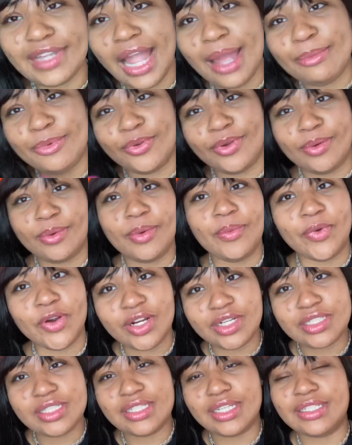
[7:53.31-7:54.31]
I'm doing what
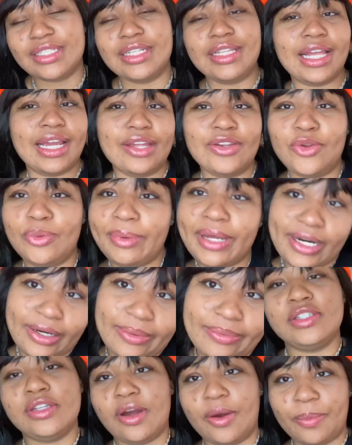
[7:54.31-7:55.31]
works until I can do better.
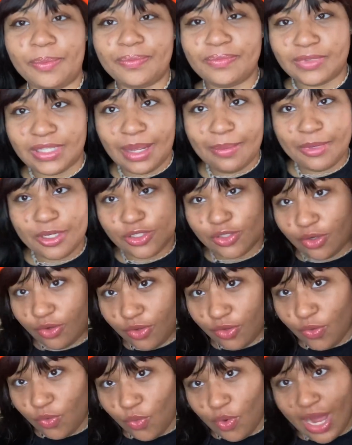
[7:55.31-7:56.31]
So let me show
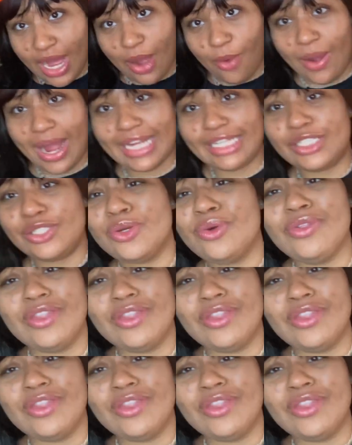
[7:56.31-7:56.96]
you how I do